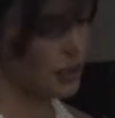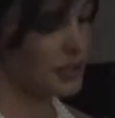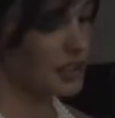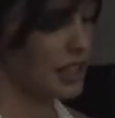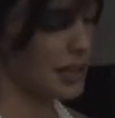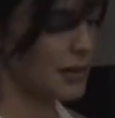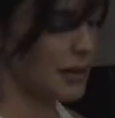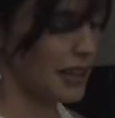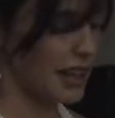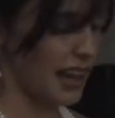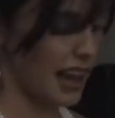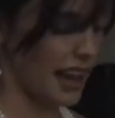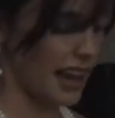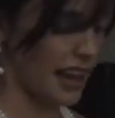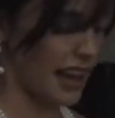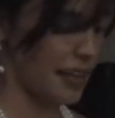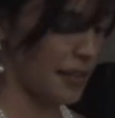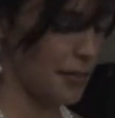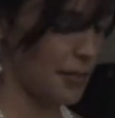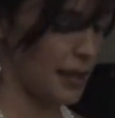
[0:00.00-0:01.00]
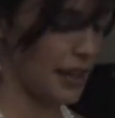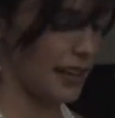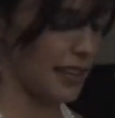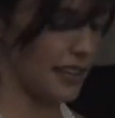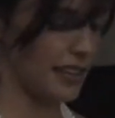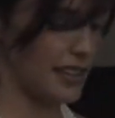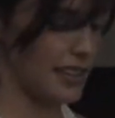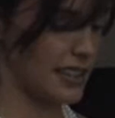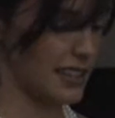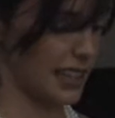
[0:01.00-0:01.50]
Jamie and I have
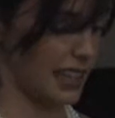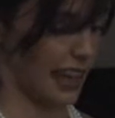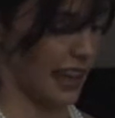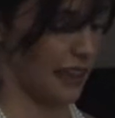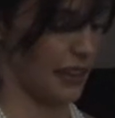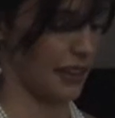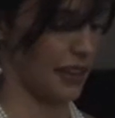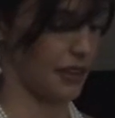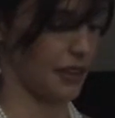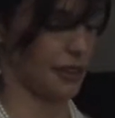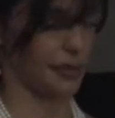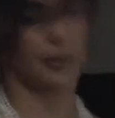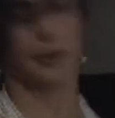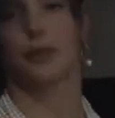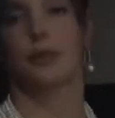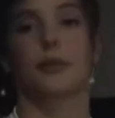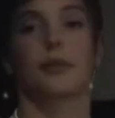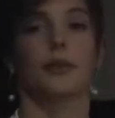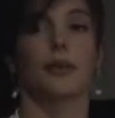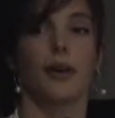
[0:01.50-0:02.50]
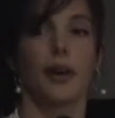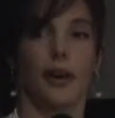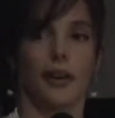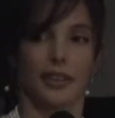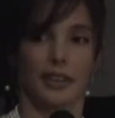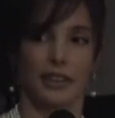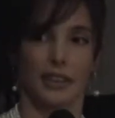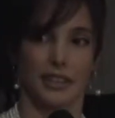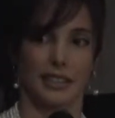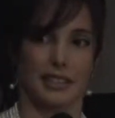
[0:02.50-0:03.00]
been together through all
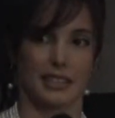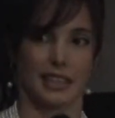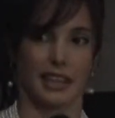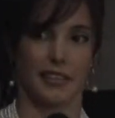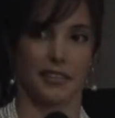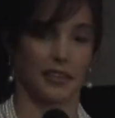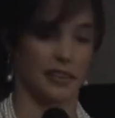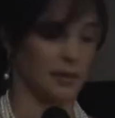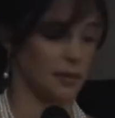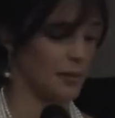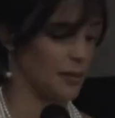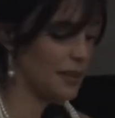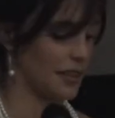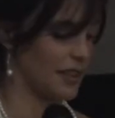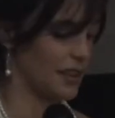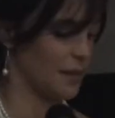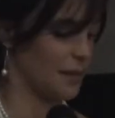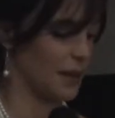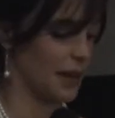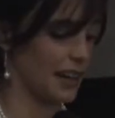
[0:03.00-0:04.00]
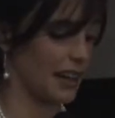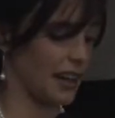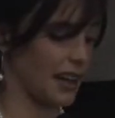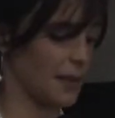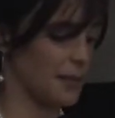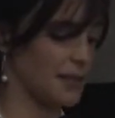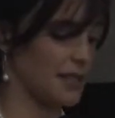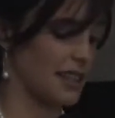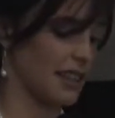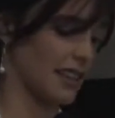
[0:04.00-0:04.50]
the good stuff, the
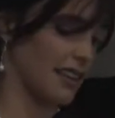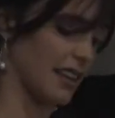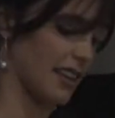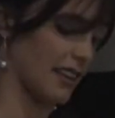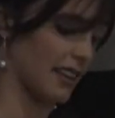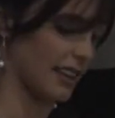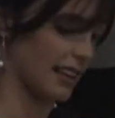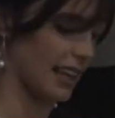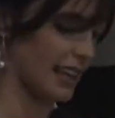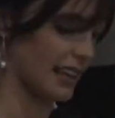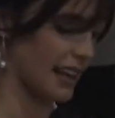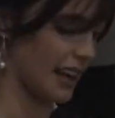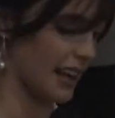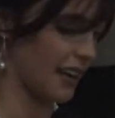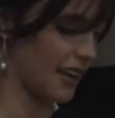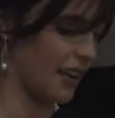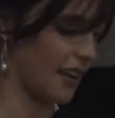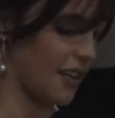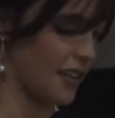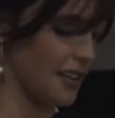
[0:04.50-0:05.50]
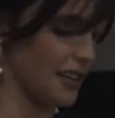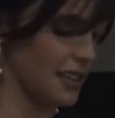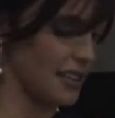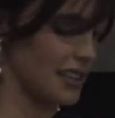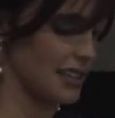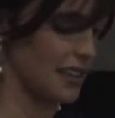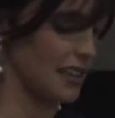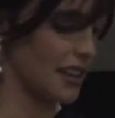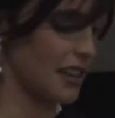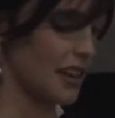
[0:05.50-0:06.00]
breakups and the late night calls,
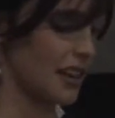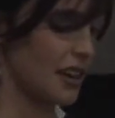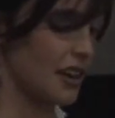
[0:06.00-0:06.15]
and